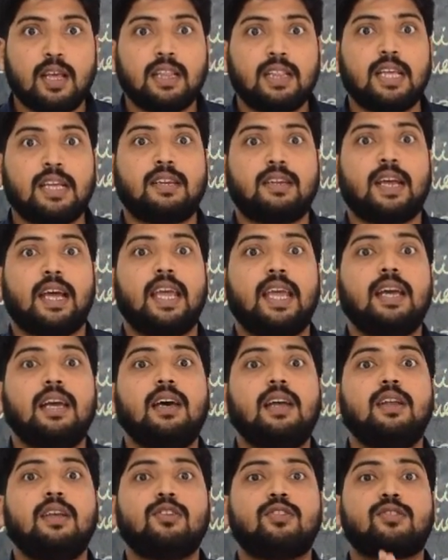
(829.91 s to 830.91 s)
the
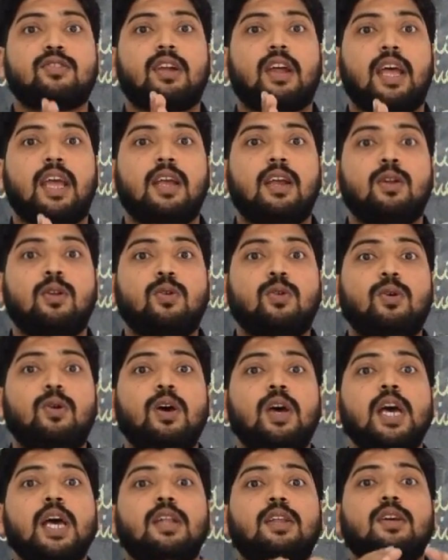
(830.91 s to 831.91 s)
tiger is trying to
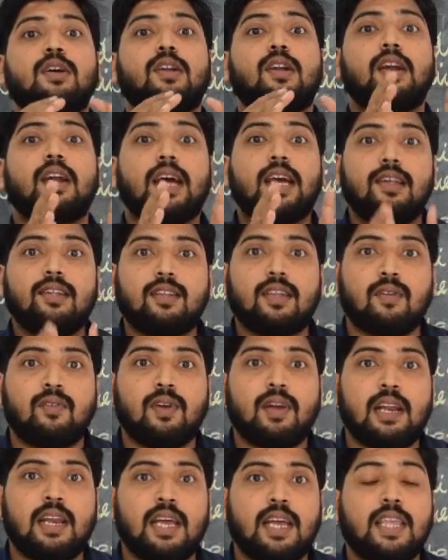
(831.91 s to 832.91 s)
terrorize the
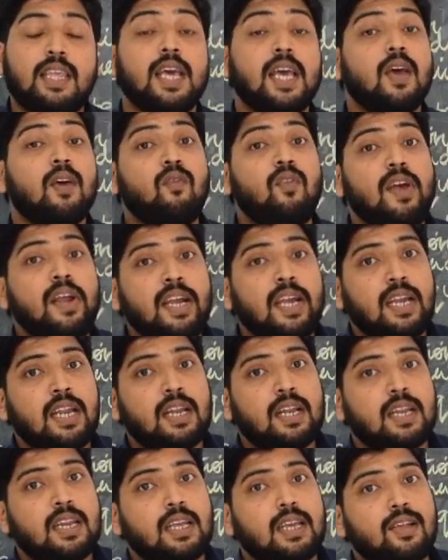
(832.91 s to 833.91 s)
village when
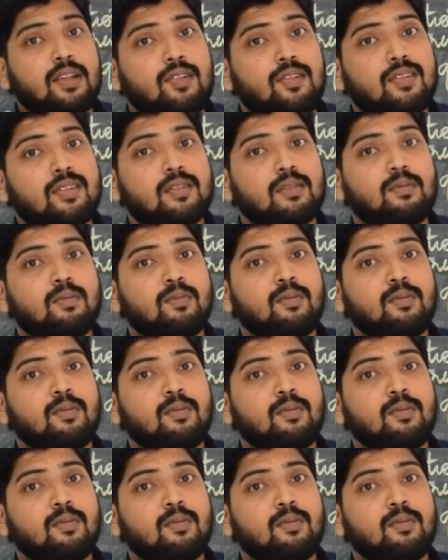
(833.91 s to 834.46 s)
it is